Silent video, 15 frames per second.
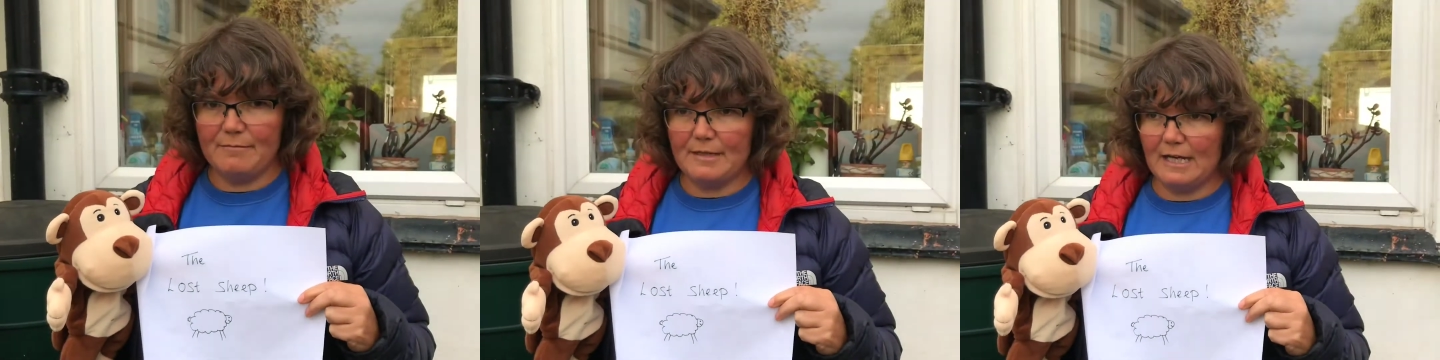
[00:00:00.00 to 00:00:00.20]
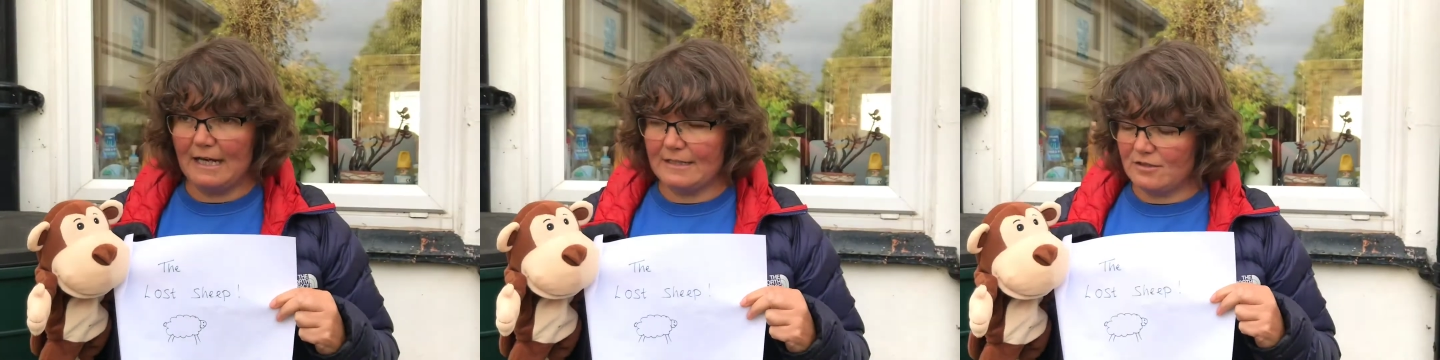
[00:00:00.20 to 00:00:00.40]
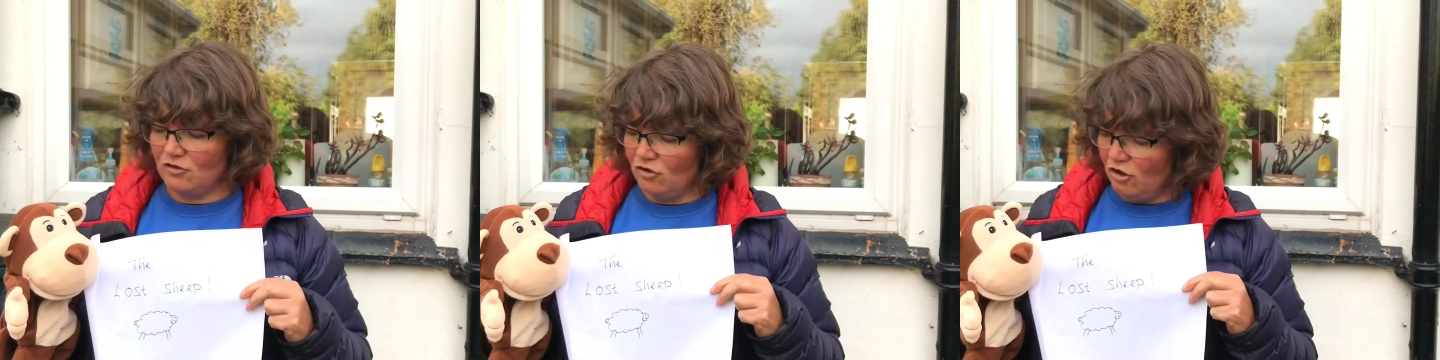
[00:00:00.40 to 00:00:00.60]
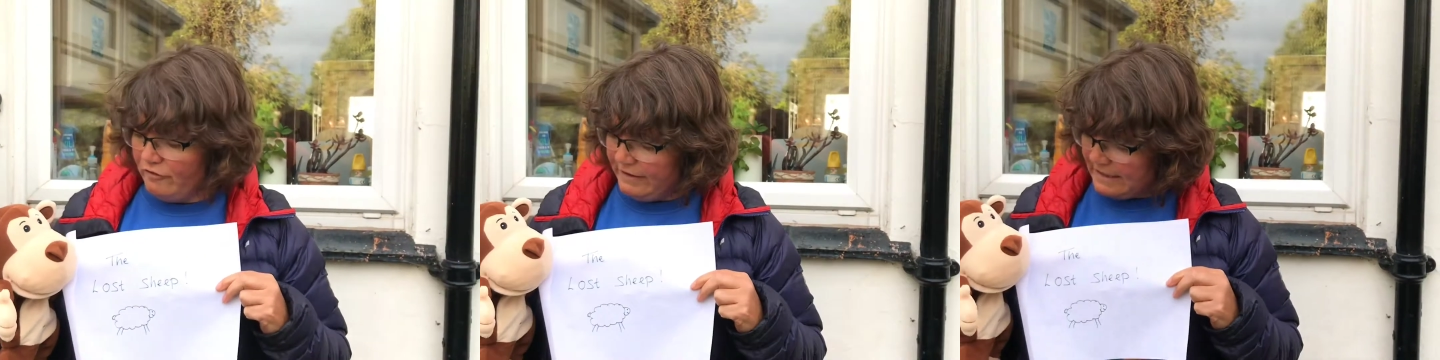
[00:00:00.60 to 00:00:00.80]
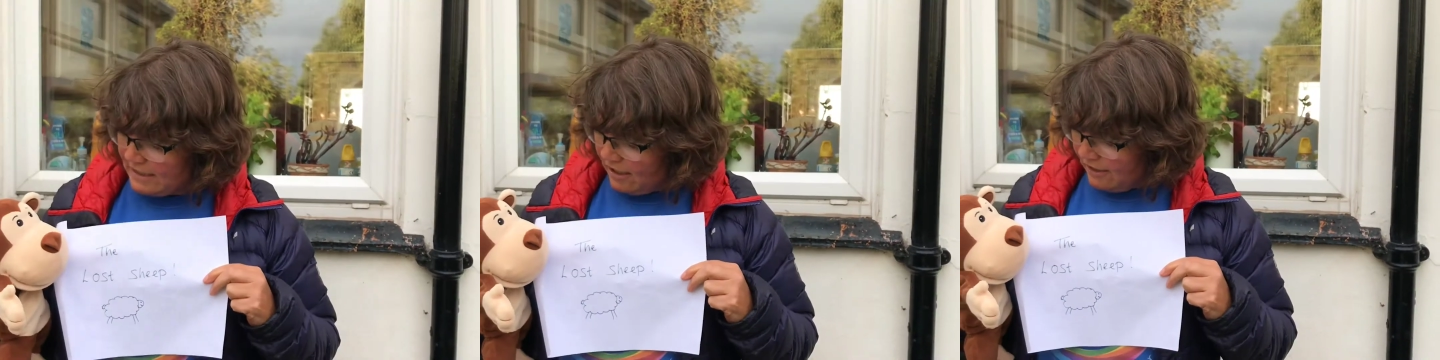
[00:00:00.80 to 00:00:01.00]
our story
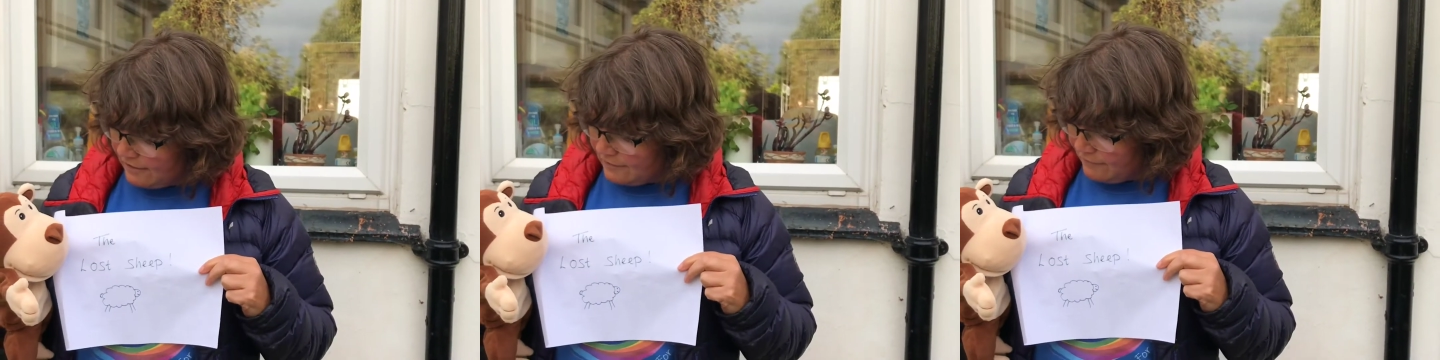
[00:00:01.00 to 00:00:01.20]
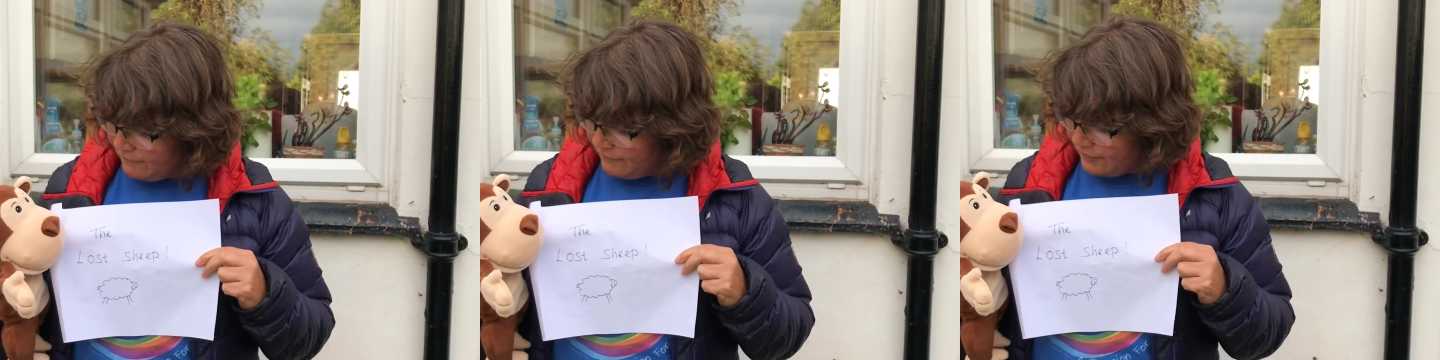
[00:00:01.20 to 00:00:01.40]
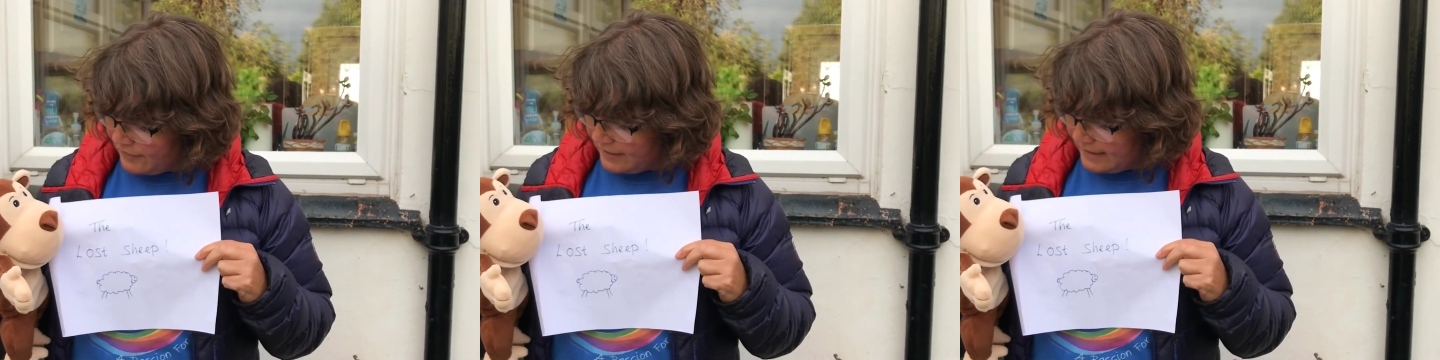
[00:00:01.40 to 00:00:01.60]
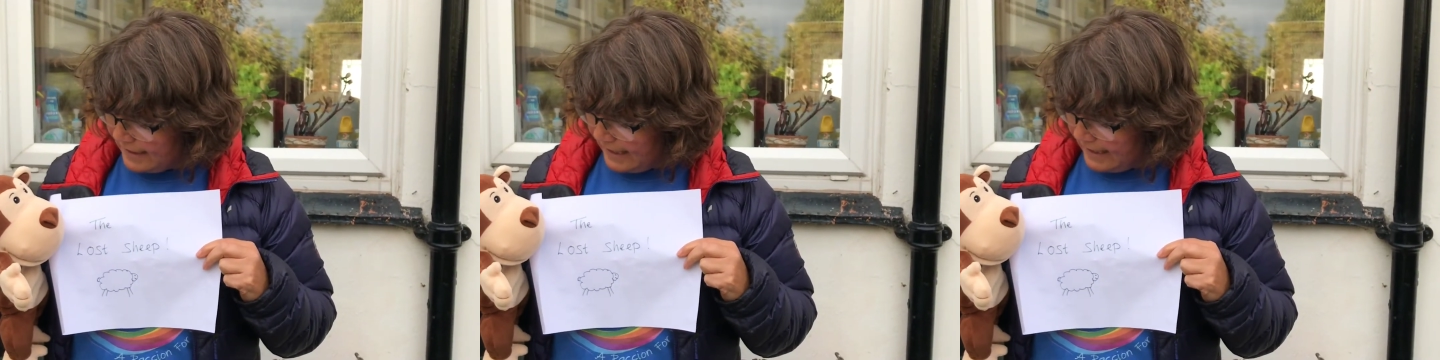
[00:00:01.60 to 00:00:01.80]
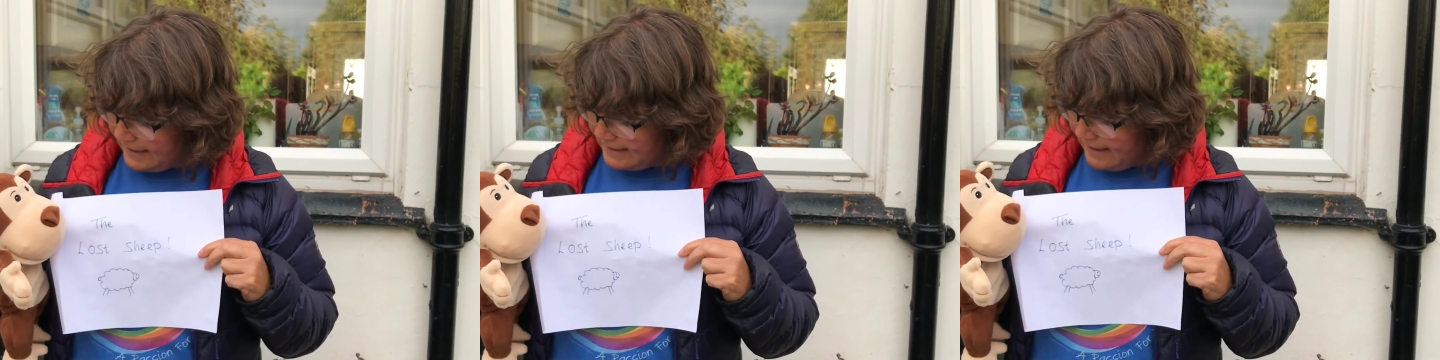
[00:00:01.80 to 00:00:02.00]
title for
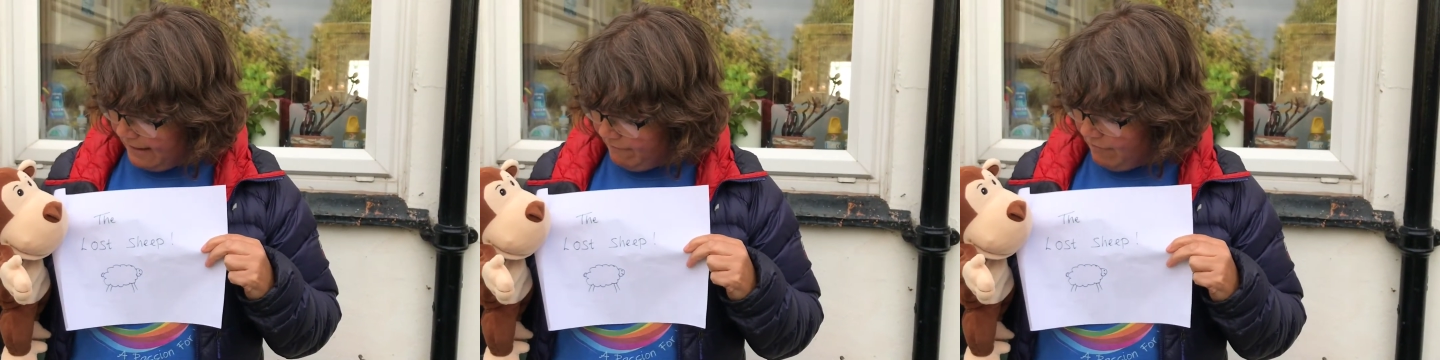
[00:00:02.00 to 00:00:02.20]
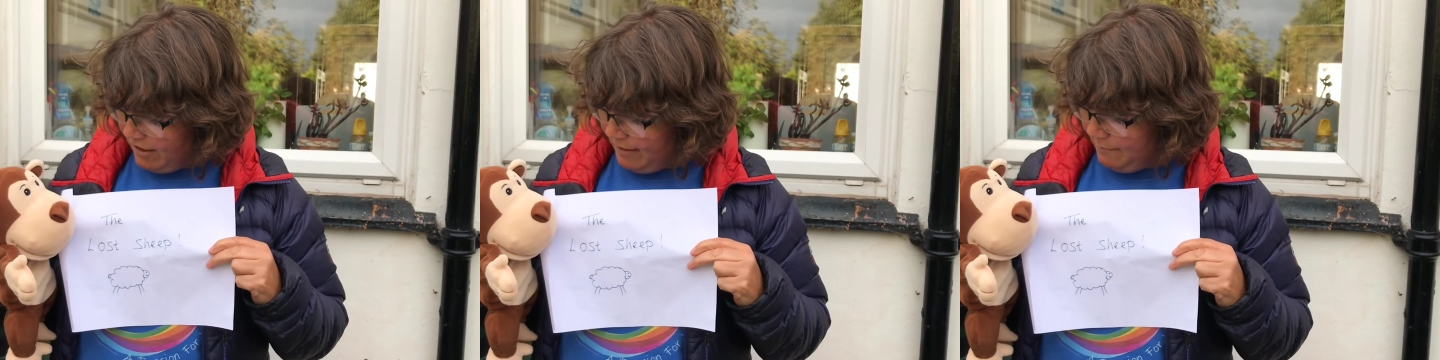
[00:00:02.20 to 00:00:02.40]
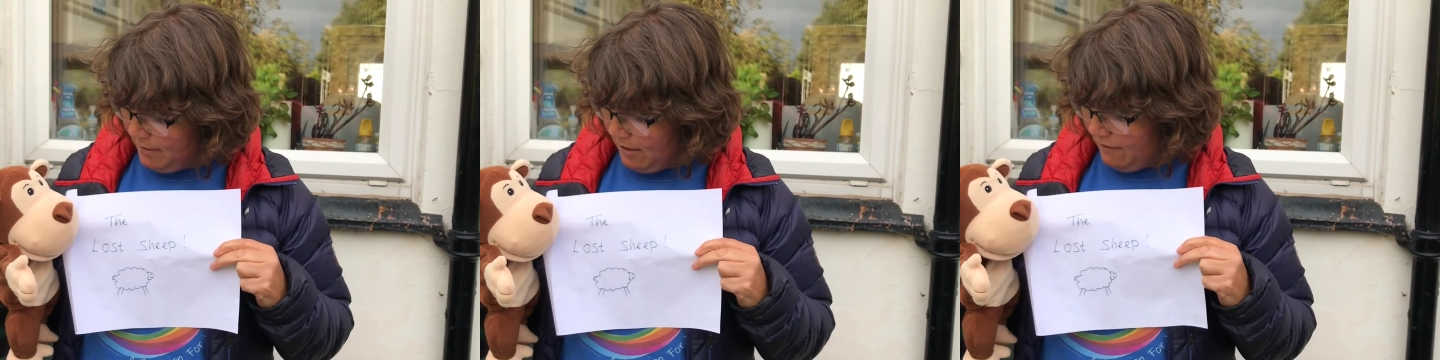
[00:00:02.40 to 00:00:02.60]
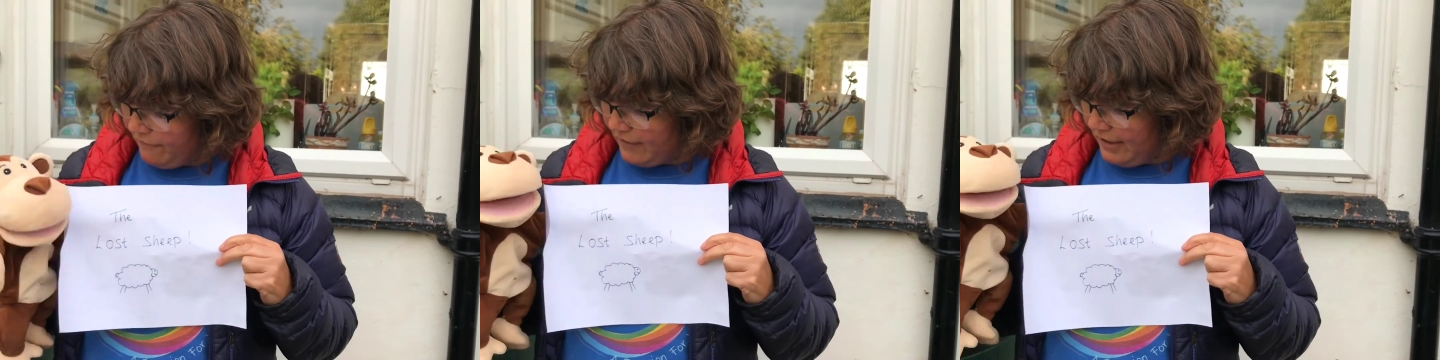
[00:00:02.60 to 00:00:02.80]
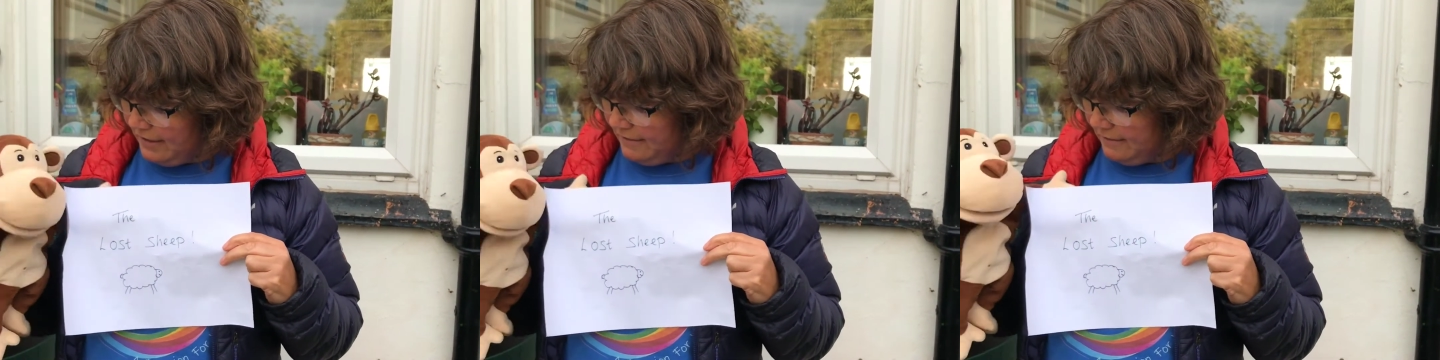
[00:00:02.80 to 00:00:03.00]
today. Is that right,
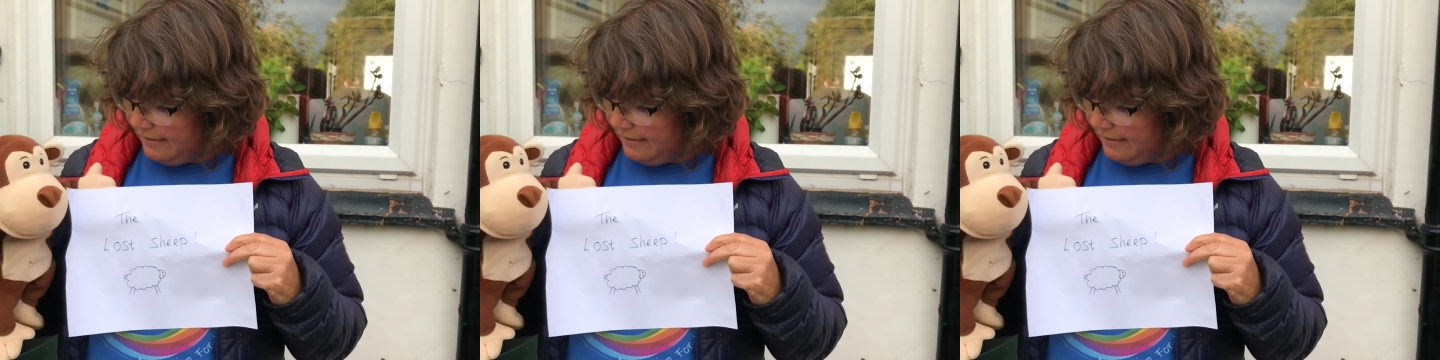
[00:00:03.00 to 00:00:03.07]
Marvin?